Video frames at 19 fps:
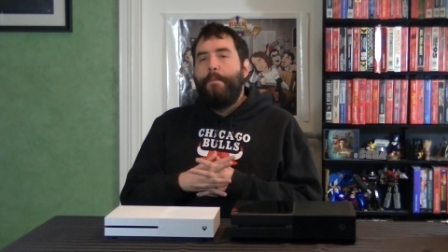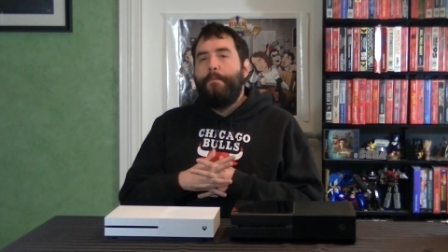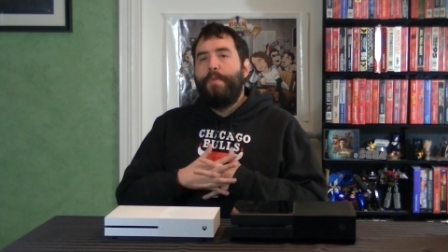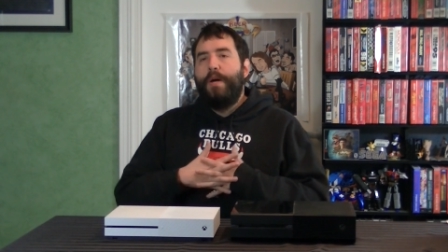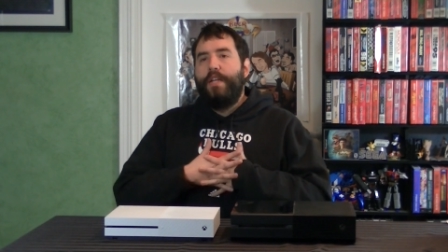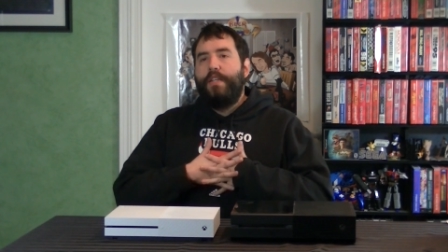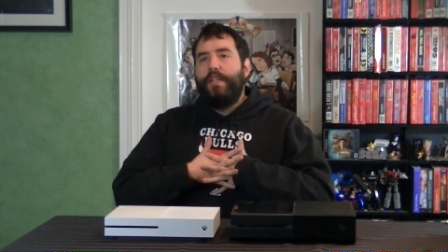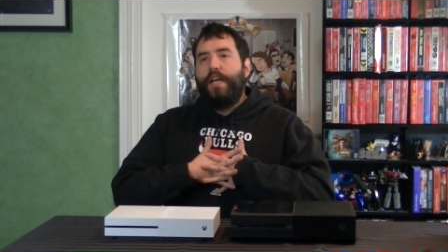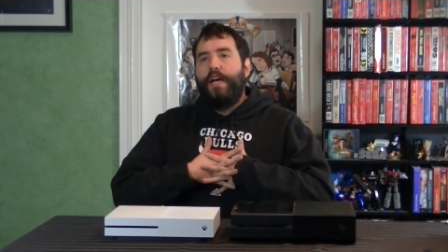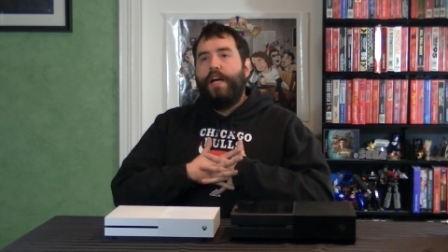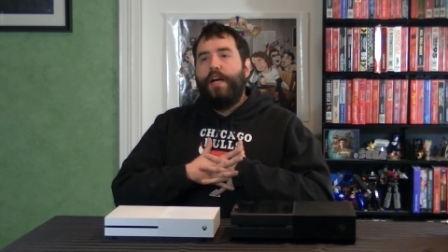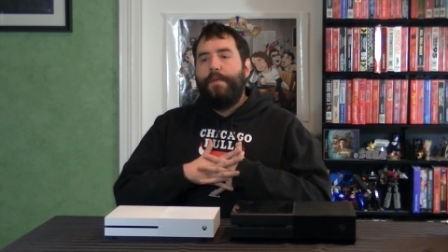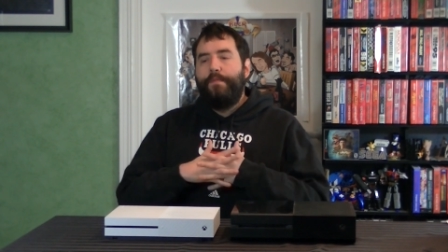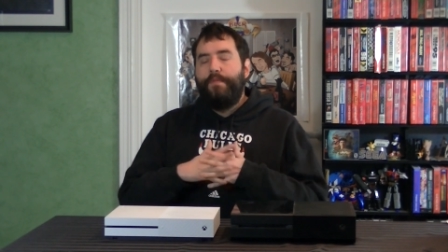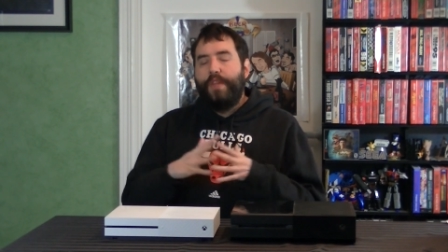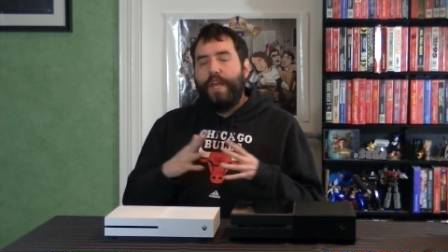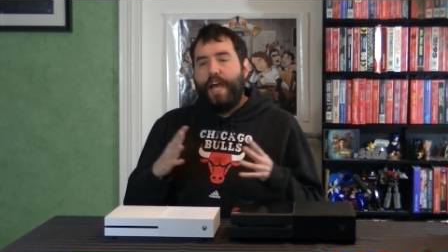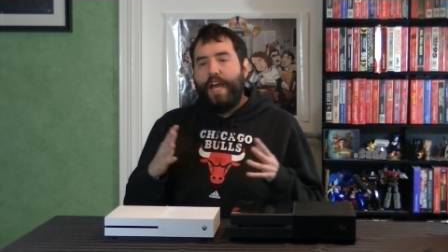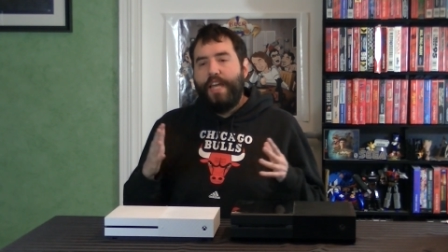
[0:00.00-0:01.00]
But
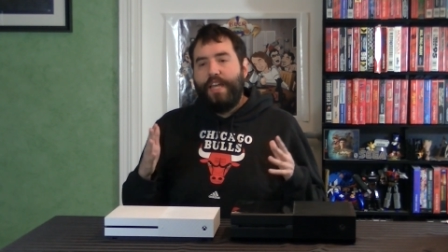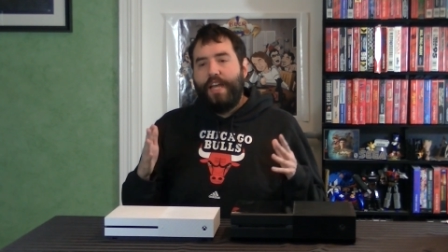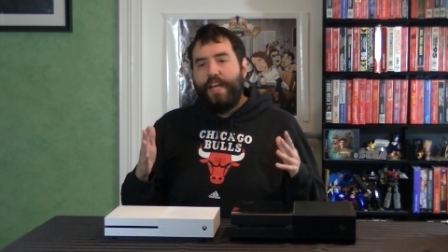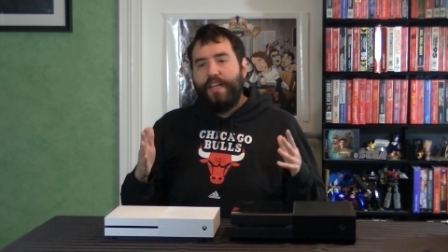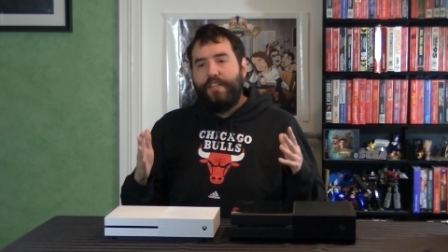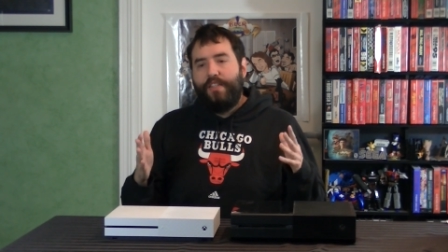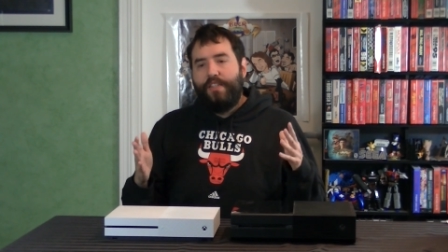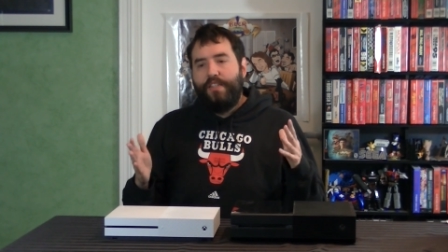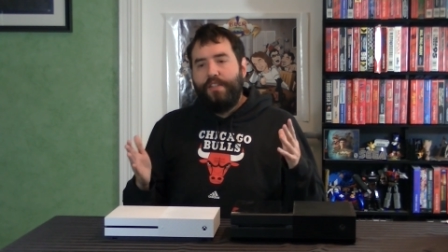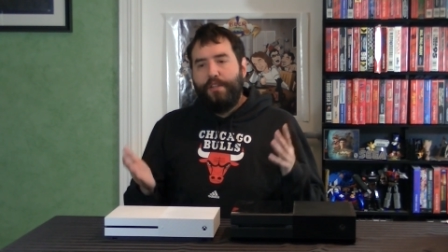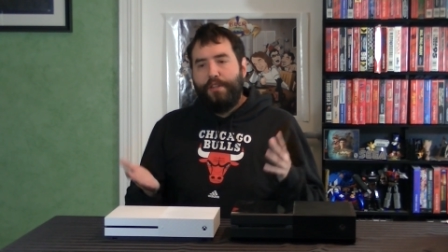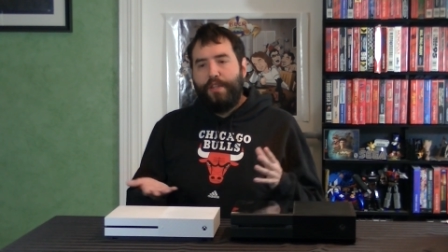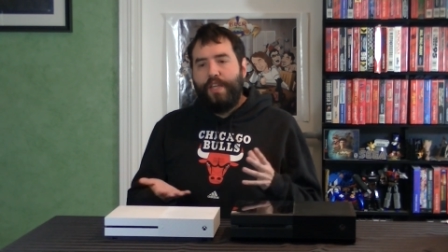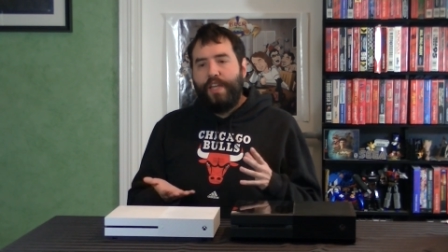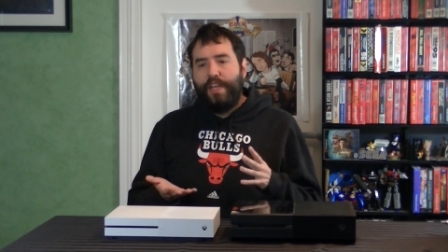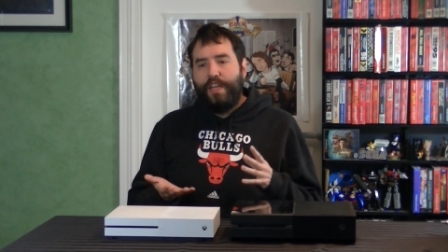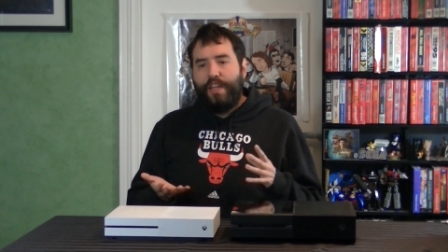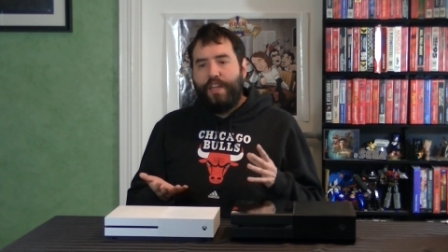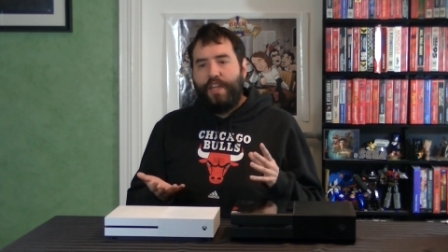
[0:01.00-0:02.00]
I still
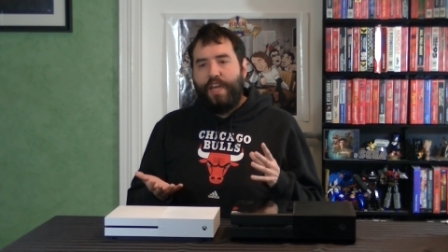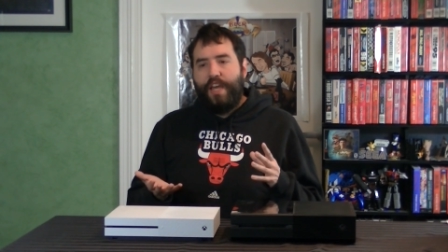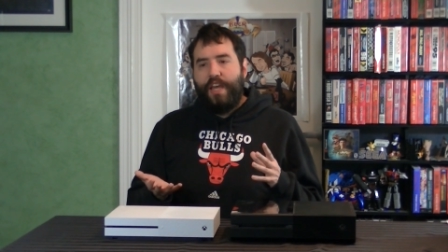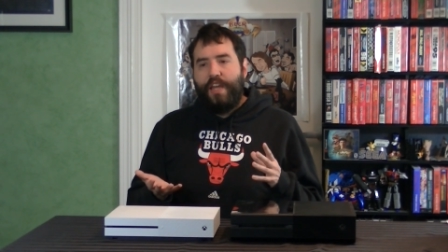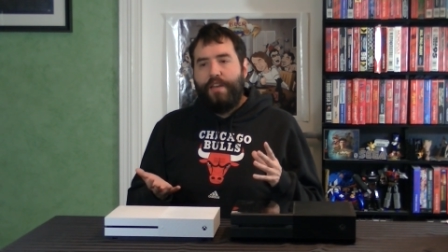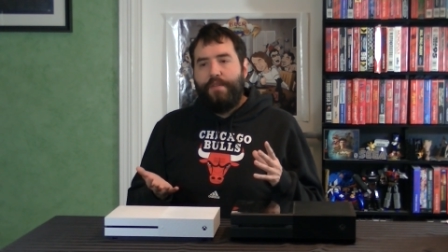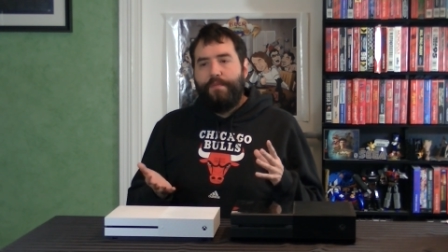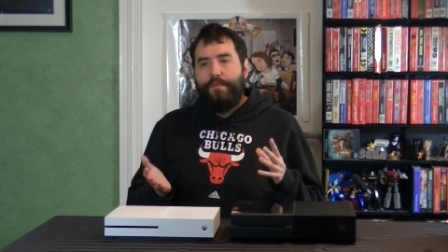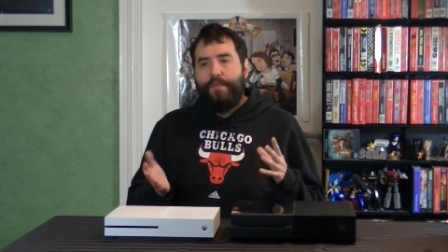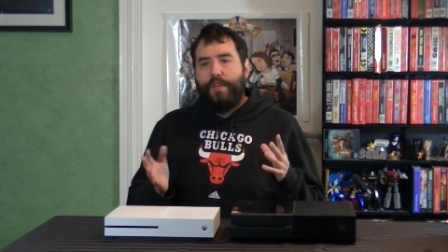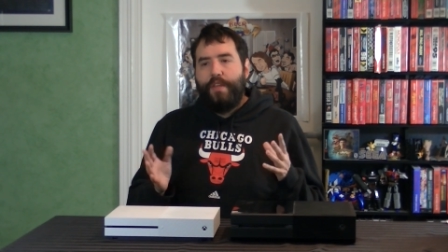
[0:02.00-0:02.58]
think that